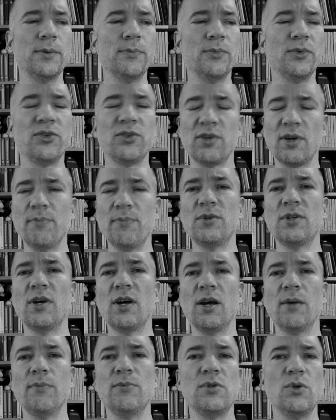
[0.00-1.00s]

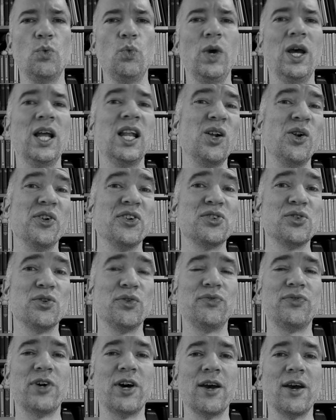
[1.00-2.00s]
sometimes you will also
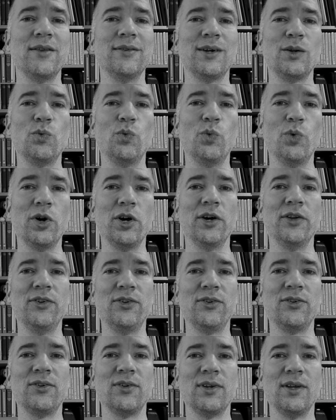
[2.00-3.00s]
find that
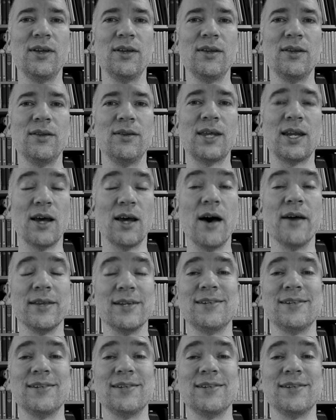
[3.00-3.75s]
words that are the